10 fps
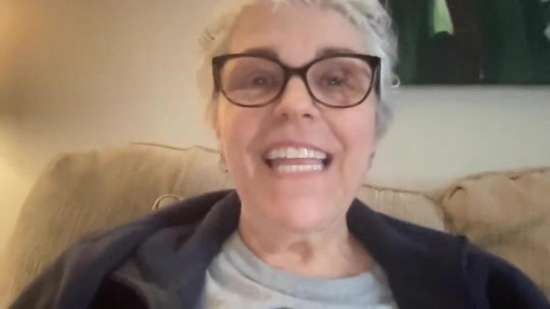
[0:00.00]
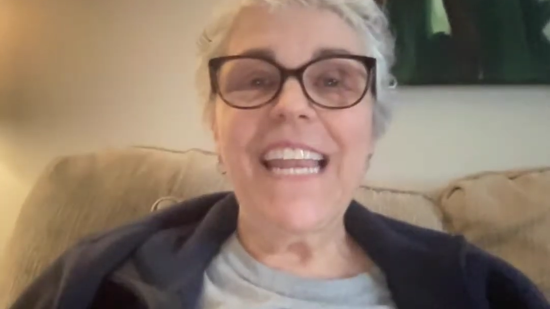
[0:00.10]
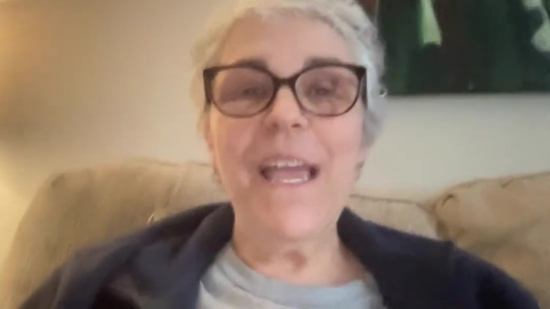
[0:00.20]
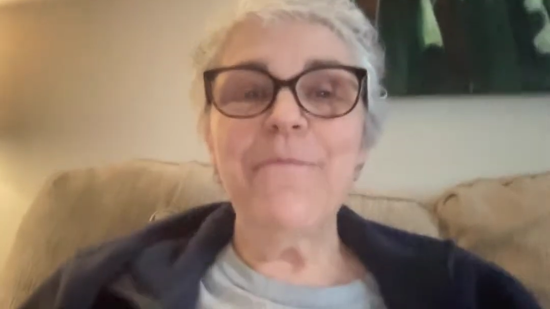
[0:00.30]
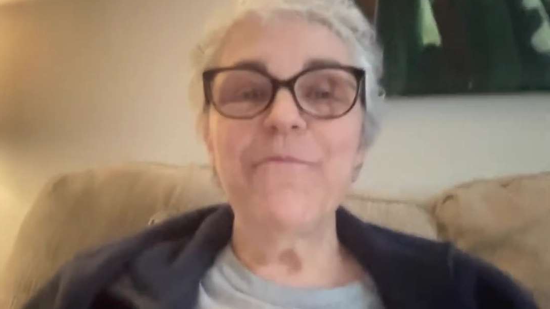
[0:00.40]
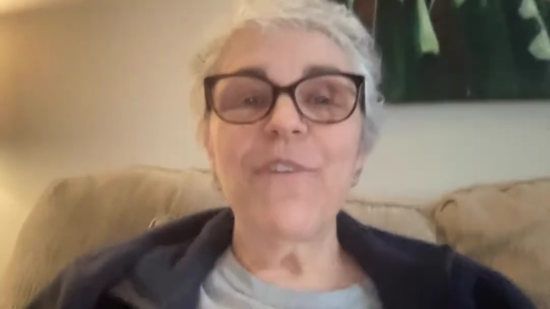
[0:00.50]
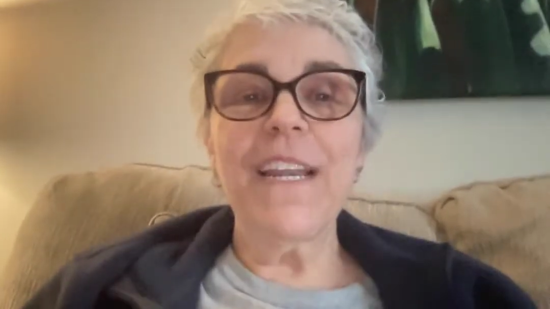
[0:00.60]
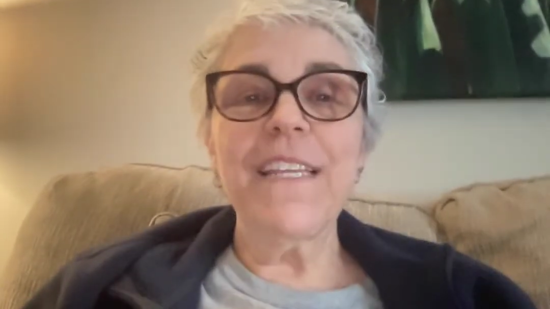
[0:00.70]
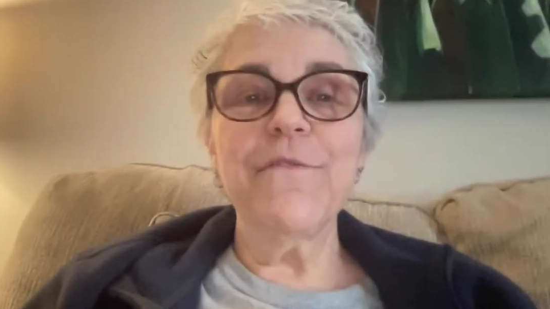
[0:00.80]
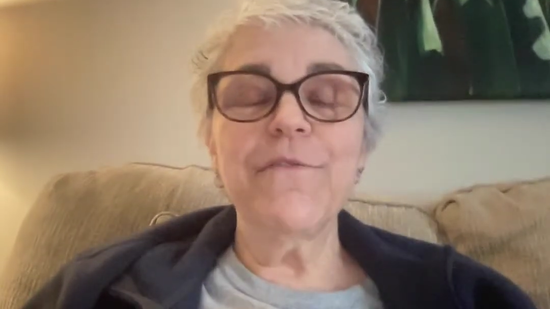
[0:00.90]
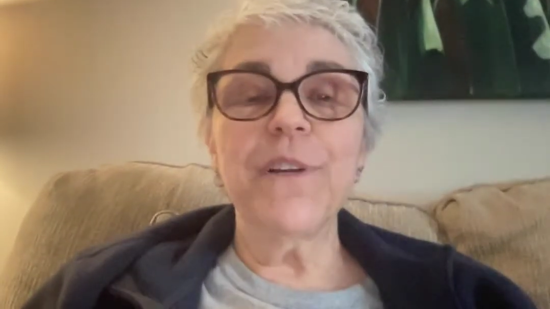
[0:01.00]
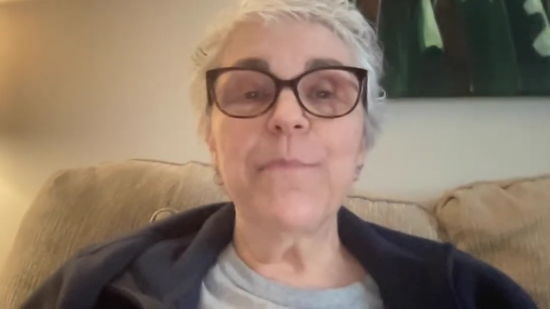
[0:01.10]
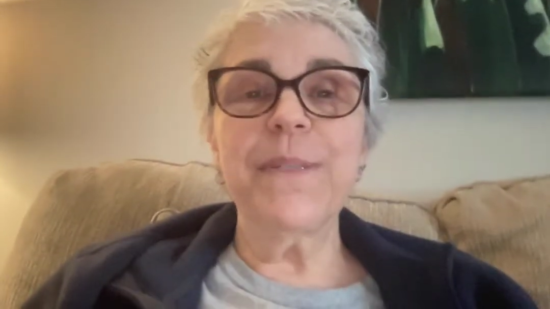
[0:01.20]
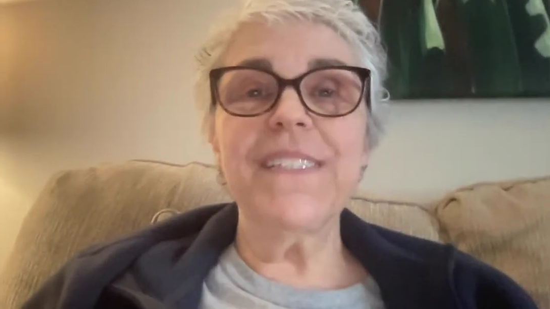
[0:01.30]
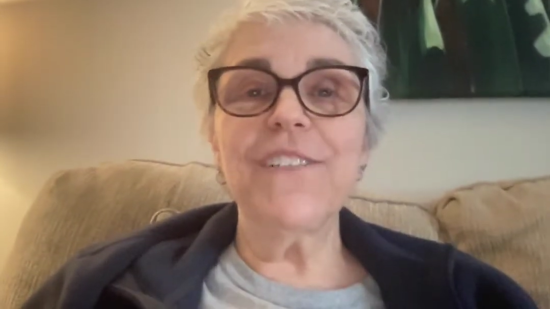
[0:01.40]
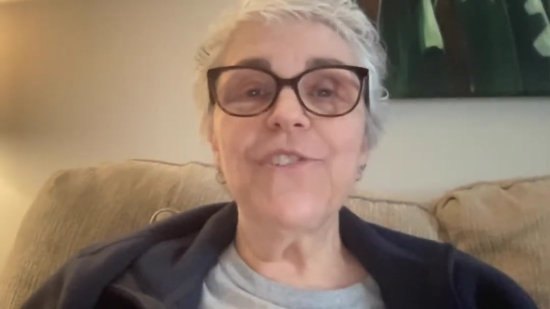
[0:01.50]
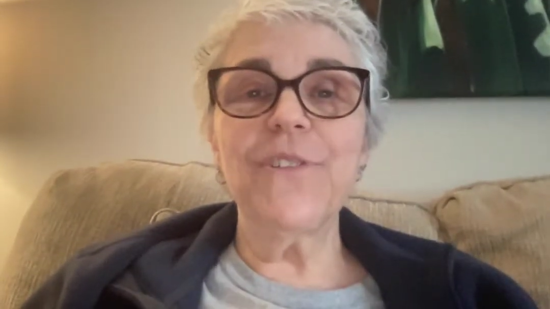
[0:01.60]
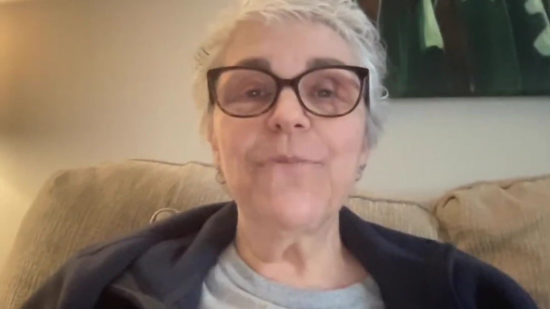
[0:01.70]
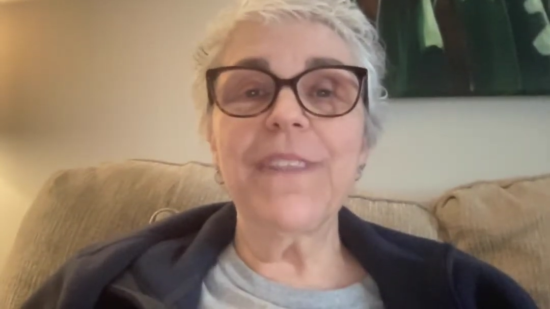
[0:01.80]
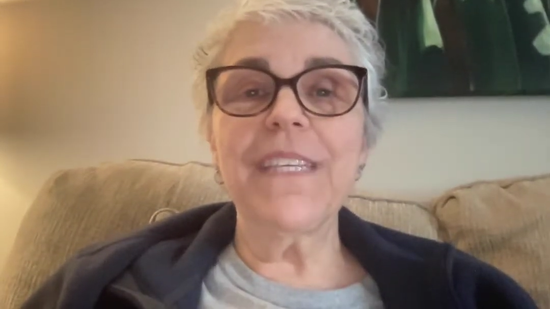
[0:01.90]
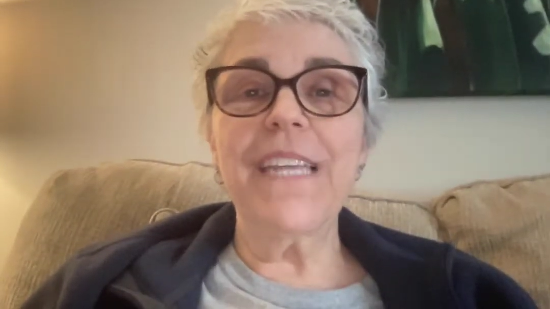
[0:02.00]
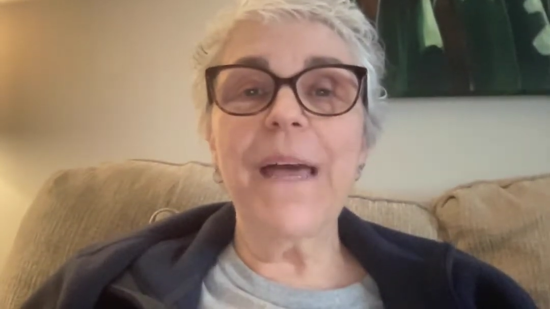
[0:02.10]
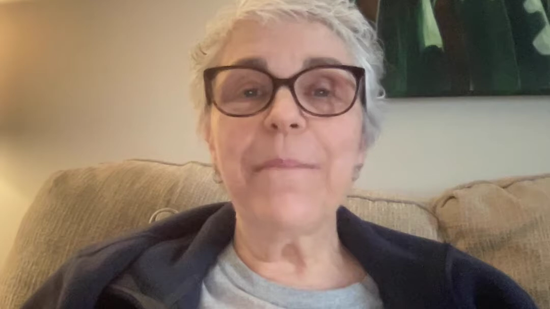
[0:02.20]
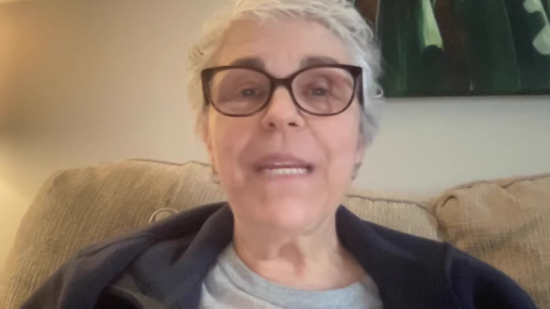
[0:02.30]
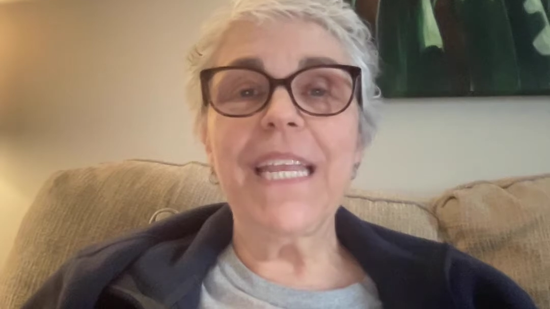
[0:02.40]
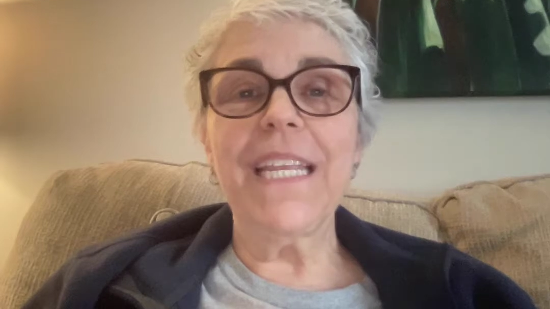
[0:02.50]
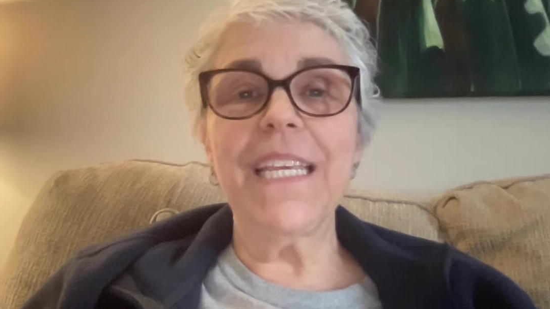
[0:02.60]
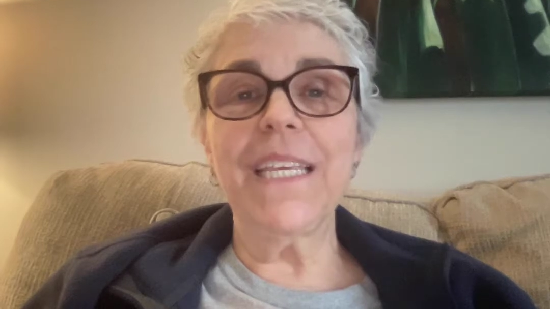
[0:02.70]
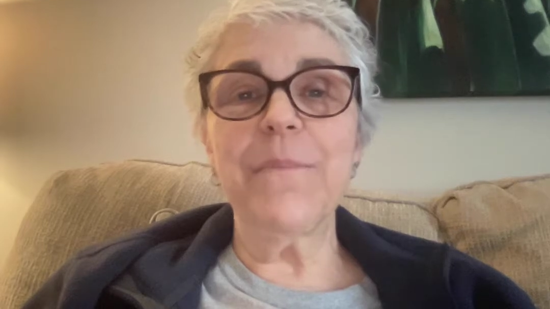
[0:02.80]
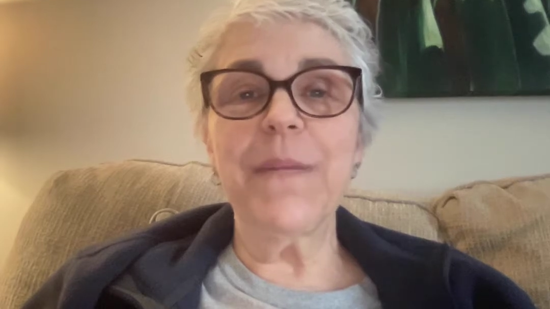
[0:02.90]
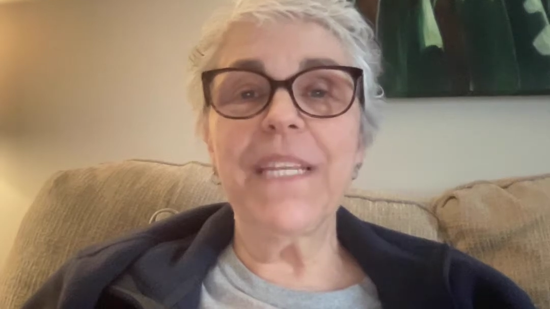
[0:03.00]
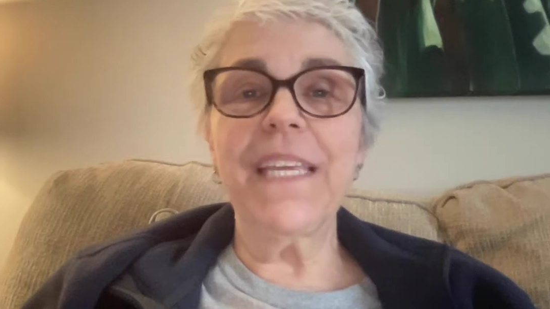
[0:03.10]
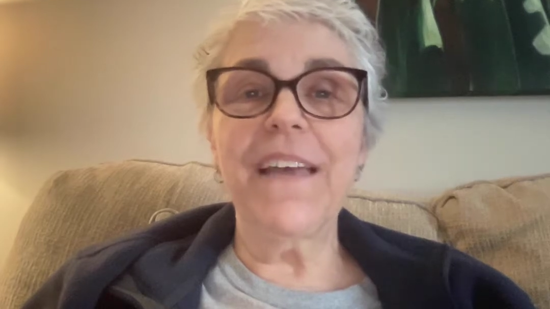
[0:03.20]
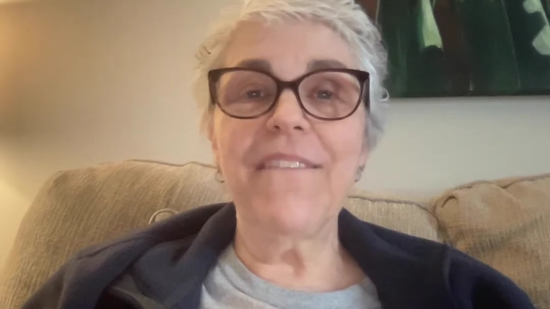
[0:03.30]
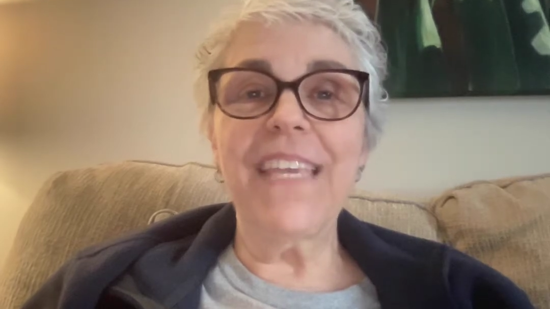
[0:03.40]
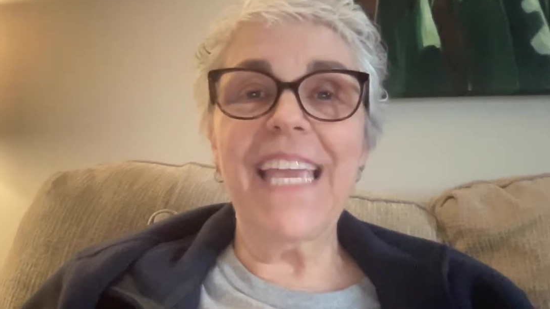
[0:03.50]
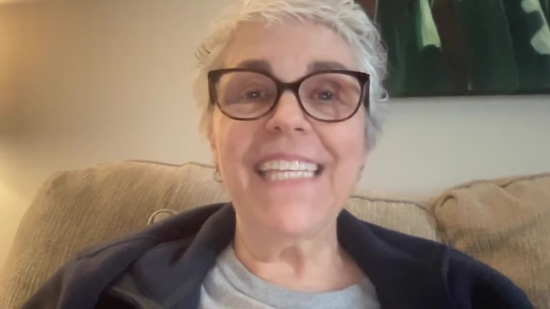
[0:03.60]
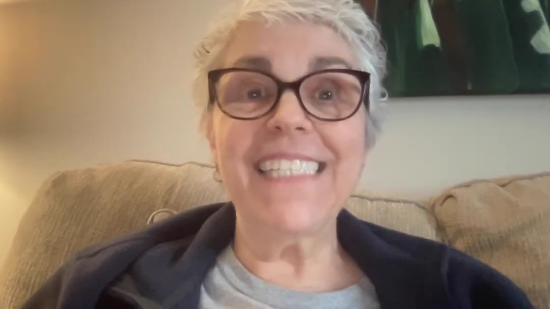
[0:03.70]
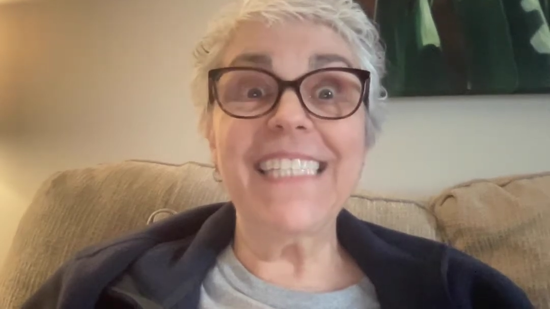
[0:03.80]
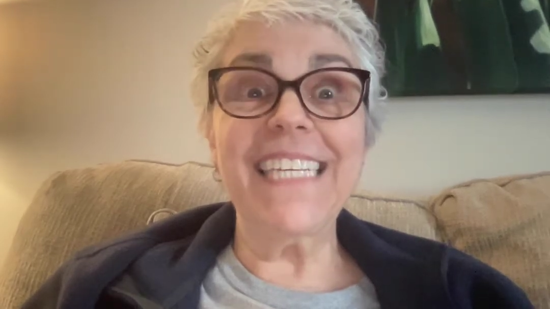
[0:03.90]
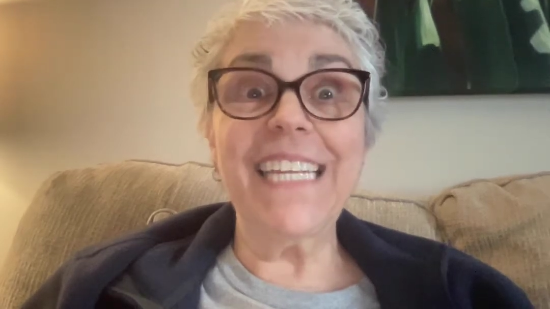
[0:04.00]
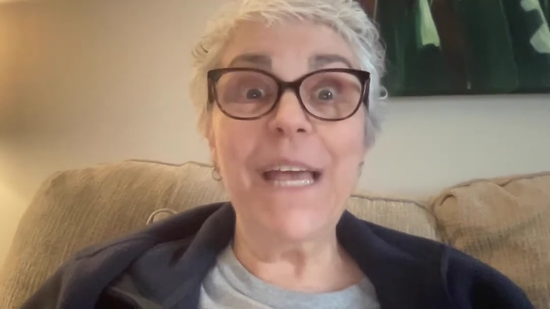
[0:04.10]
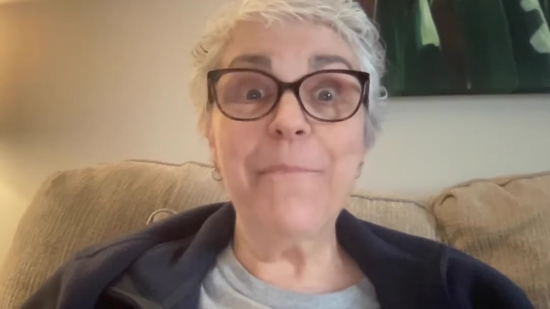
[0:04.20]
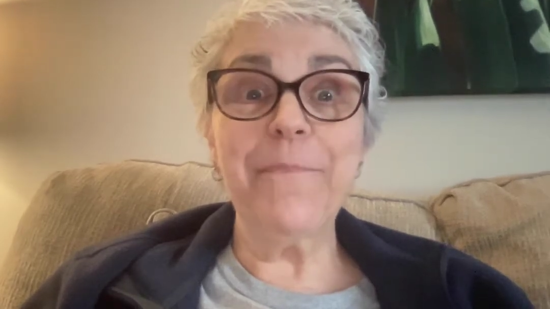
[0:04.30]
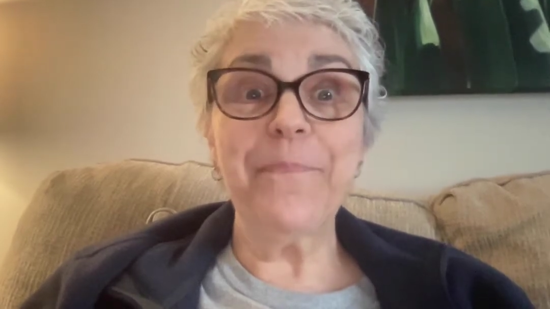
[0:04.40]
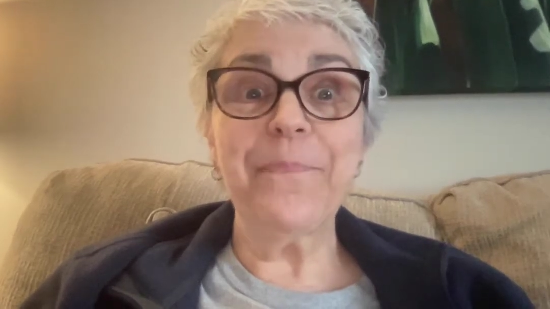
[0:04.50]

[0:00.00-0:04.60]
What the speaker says: and I'm running for a position with the Nominating Committee of the ACNM.